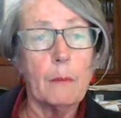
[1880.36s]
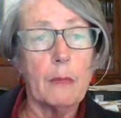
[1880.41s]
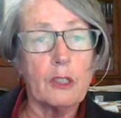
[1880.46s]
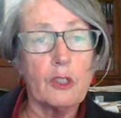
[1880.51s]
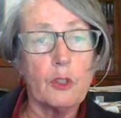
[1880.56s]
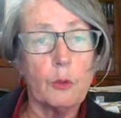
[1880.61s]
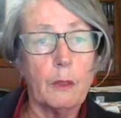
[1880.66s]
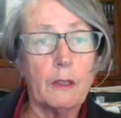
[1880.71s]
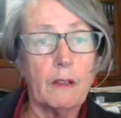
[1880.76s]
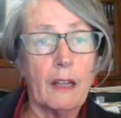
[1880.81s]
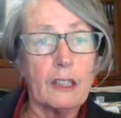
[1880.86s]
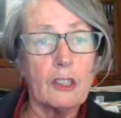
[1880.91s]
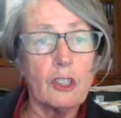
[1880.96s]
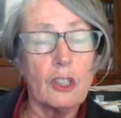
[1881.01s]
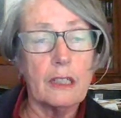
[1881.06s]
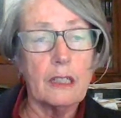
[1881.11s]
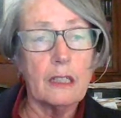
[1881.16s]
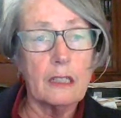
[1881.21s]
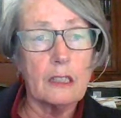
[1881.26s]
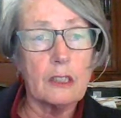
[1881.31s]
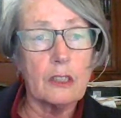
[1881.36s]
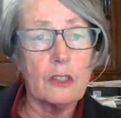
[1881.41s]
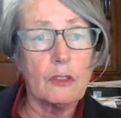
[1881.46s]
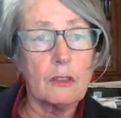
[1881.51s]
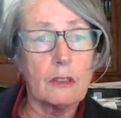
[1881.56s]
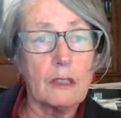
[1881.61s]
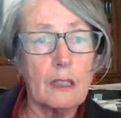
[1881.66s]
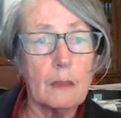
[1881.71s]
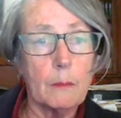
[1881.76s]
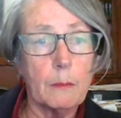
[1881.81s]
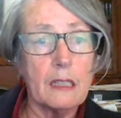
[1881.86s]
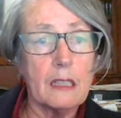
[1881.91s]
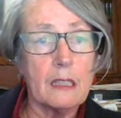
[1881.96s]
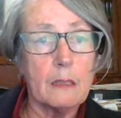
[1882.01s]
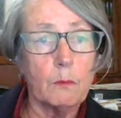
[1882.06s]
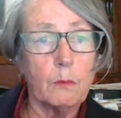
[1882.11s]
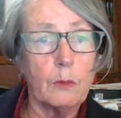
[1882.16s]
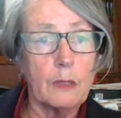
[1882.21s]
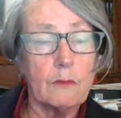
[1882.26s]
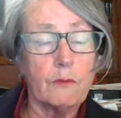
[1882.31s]
how much we're actually going to be,
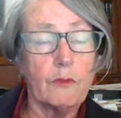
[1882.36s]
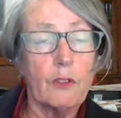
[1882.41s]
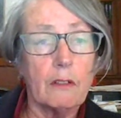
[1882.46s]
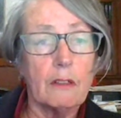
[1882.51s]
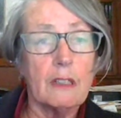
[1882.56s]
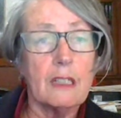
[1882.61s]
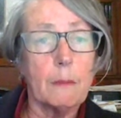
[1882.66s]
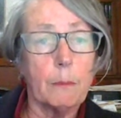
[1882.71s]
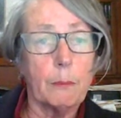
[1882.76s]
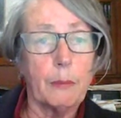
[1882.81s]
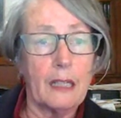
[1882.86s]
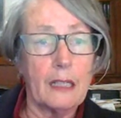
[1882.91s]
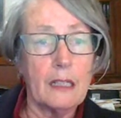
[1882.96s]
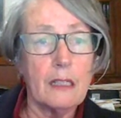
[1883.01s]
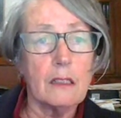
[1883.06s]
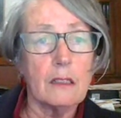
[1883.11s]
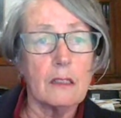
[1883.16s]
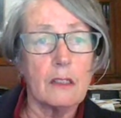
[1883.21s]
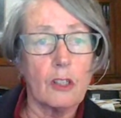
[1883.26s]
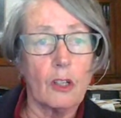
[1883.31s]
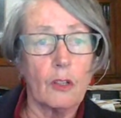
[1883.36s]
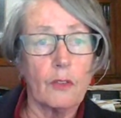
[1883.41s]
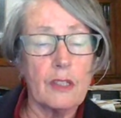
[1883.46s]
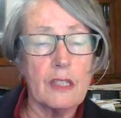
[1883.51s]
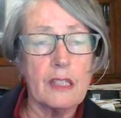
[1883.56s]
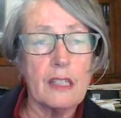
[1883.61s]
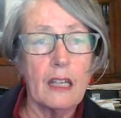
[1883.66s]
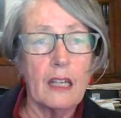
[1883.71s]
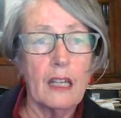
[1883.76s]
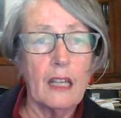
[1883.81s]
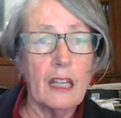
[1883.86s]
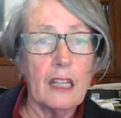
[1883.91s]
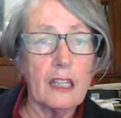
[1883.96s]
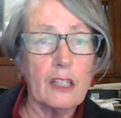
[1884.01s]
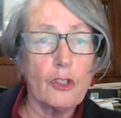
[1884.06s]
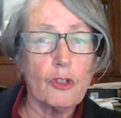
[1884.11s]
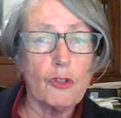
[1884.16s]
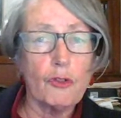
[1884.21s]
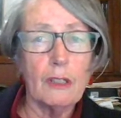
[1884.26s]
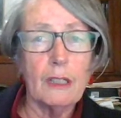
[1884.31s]
we're very dependent on this
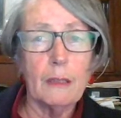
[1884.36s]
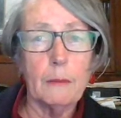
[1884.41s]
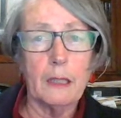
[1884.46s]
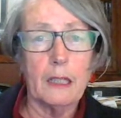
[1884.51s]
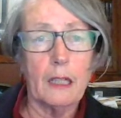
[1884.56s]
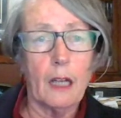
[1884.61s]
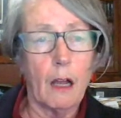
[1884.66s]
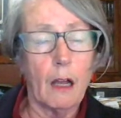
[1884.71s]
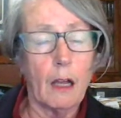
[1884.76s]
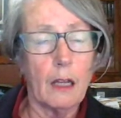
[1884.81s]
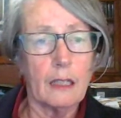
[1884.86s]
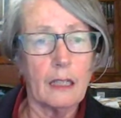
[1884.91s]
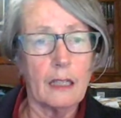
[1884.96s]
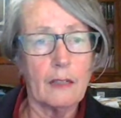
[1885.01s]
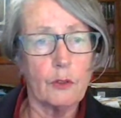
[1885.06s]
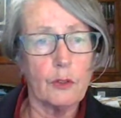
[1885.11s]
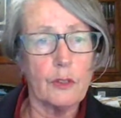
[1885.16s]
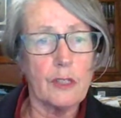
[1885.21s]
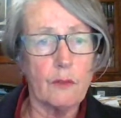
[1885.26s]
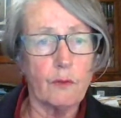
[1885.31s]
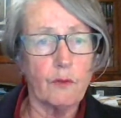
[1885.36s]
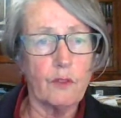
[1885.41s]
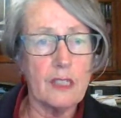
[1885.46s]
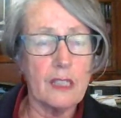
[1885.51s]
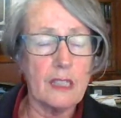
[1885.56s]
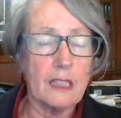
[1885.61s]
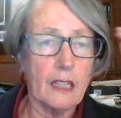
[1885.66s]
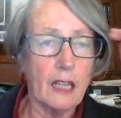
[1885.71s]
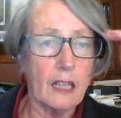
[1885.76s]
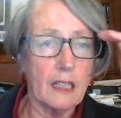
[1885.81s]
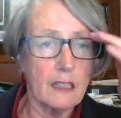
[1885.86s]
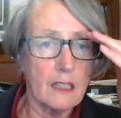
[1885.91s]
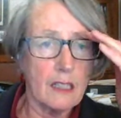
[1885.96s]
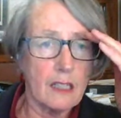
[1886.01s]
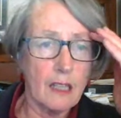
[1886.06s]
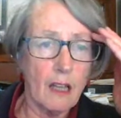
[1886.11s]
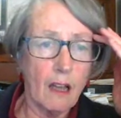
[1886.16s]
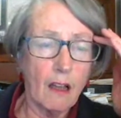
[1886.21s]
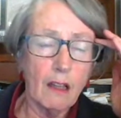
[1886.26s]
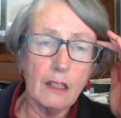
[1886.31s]
extremely high level
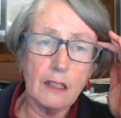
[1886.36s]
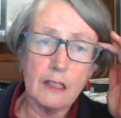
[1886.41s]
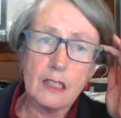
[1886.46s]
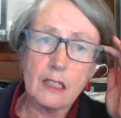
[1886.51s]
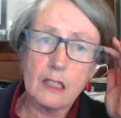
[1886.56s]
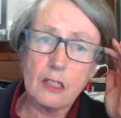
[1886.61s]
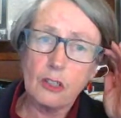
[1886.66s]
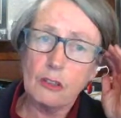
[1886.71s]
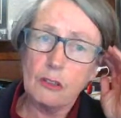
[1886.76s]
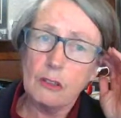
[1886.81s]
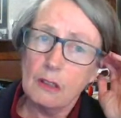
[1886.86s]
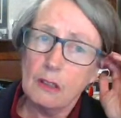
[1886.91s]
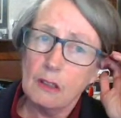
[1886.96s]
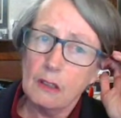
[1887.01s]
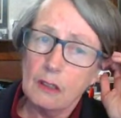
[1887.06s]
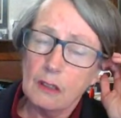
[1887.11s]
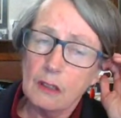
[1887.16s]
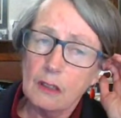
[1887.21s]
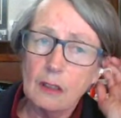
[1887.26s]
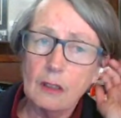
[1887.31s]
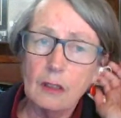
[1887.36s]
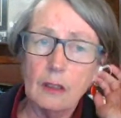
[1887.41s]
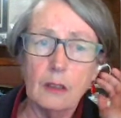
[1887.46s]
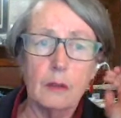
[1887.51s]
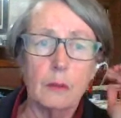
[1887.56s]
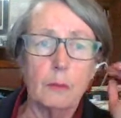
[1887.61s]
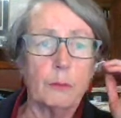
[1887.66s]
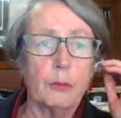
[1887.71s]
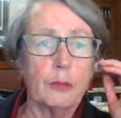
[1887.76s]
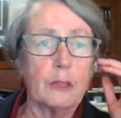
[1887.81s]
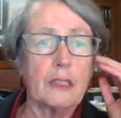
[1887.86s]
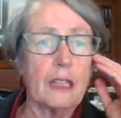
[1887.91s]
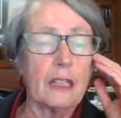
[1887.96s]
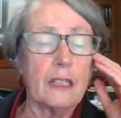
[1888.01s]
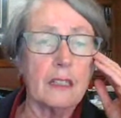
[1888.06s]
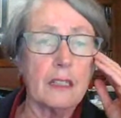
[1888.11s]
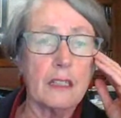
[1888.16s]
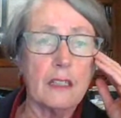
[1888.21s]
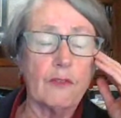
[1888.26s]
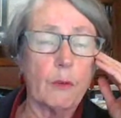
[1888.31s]
sophisticated science to
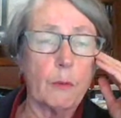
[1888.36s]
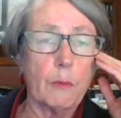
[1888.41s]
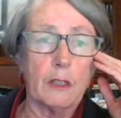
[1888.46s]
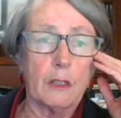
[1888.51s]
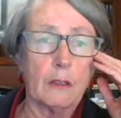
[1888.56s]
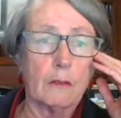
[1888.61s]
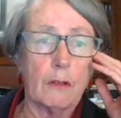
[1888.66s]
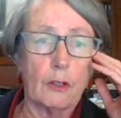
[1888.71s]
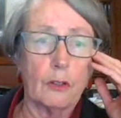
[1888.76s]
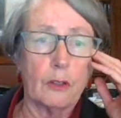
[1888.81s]
protect us from the